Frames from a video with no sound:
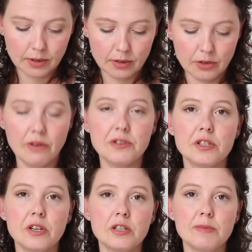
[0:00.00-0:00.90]
sorry, I've
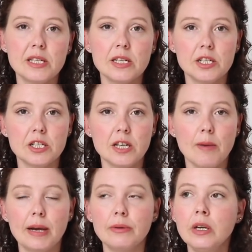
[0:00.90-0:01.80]
just noticed my stitches
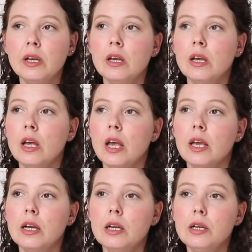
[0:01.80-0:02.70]
come out,
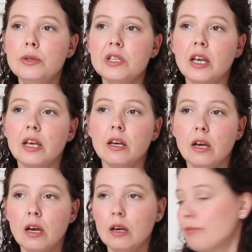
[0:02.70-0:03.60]

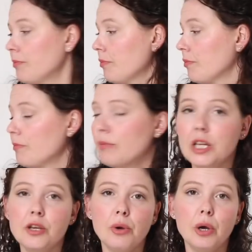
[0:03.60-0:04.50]
including
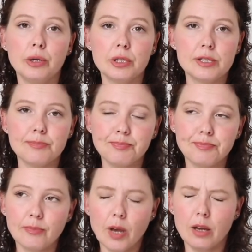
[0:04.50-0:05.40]
my new hooks,
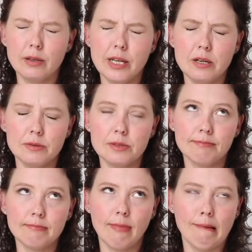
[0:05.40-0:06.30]
needles.
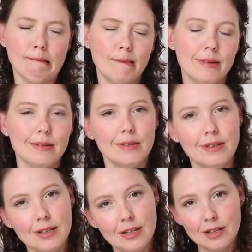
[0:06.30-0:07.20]

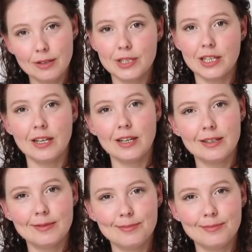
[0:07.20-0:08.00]
Oh dear.